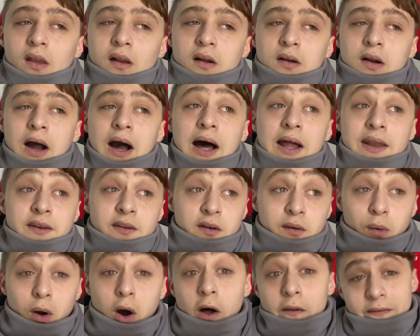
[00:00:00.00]
And
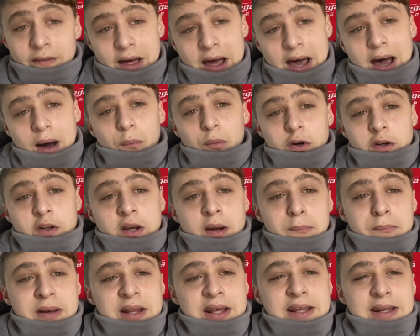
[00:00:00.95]
on that, I would
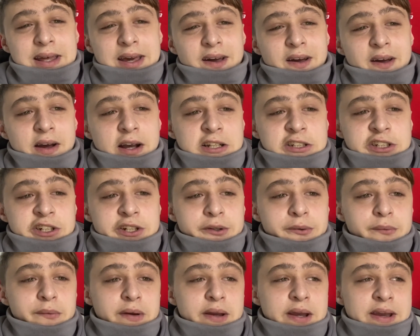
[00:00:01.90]
completely urge you,